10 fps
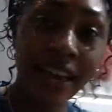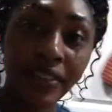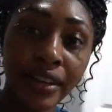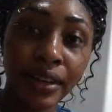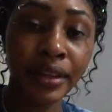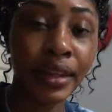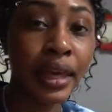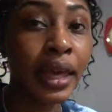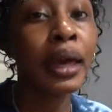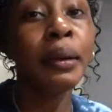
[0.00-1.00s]
have a
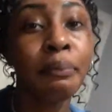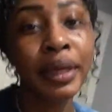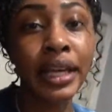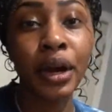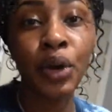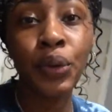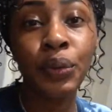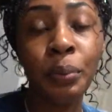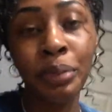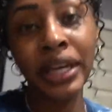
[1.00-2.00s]
big
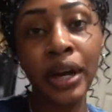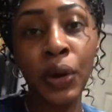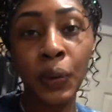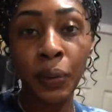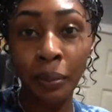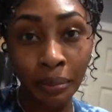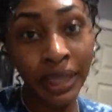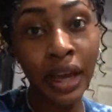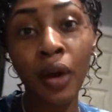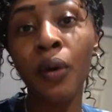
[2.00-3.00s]
old
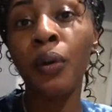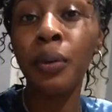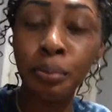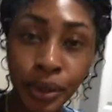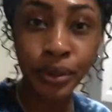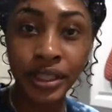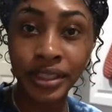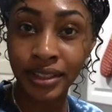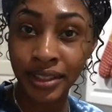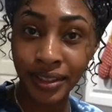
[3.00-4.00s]
booty,
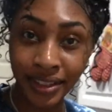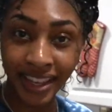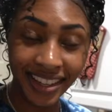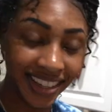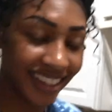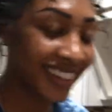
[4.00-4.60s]
okay?